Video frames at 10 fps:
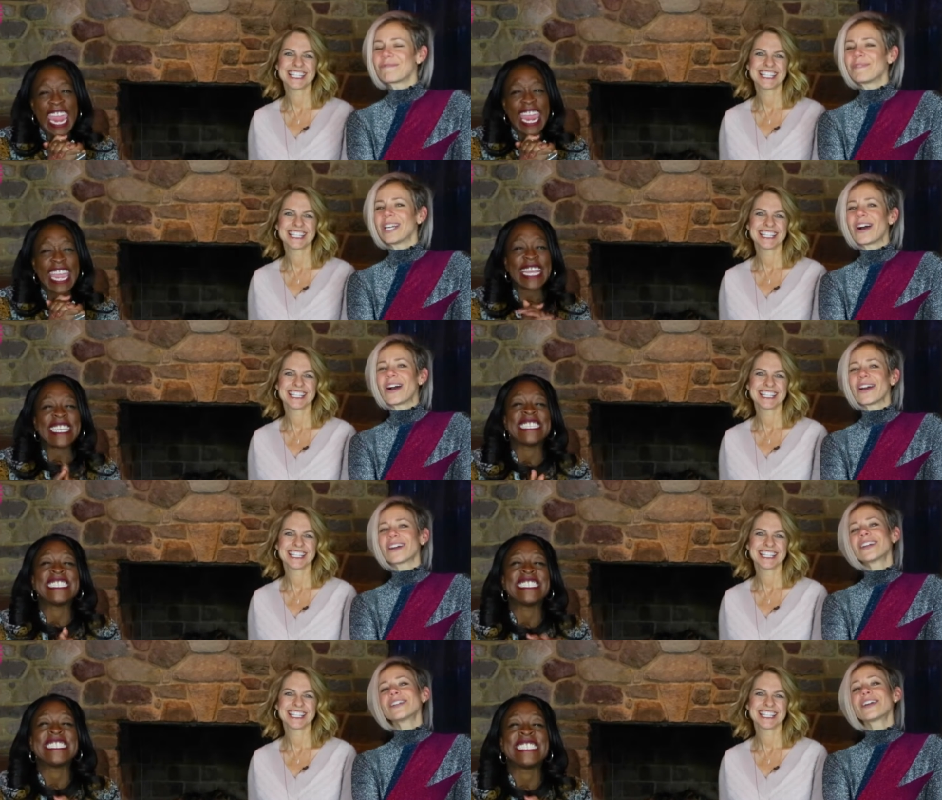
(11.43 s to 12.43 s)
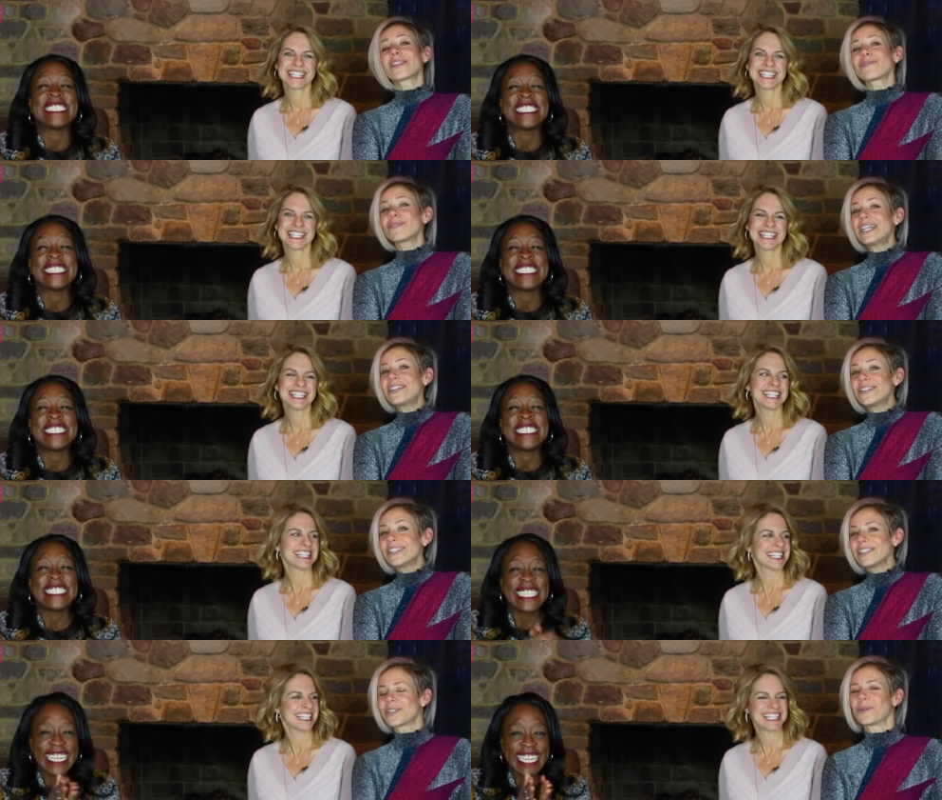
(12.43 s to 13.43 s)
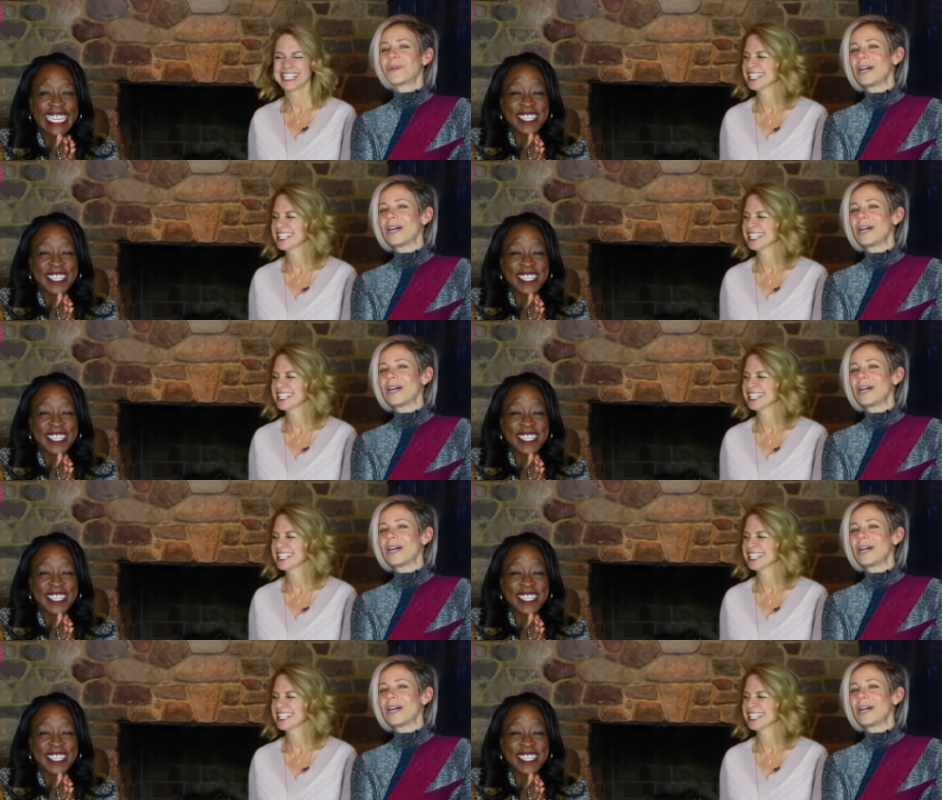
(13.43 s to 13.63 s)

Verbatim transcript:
Speaker 1: We are thrilled to